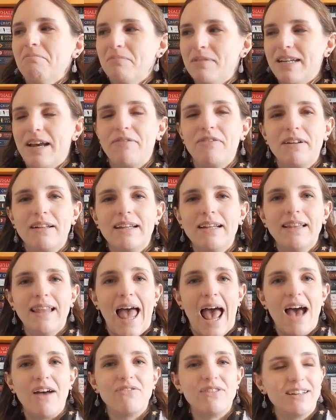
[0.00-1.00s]
definitely
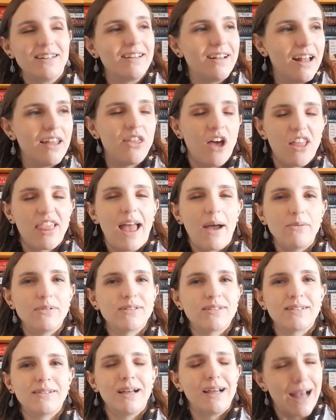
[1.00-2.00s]
laughed and I thought that
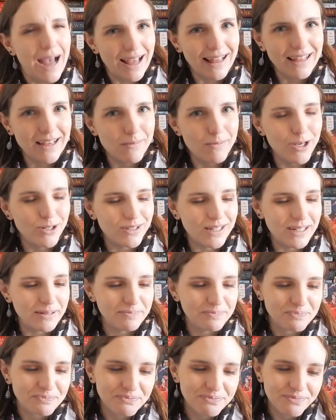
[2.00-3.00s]
was highly
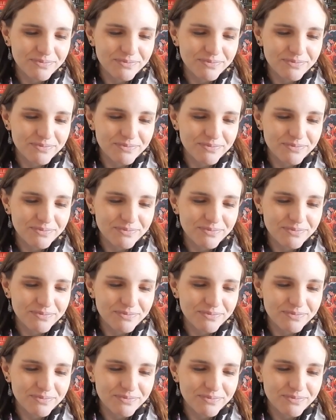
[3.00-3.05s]
amusing.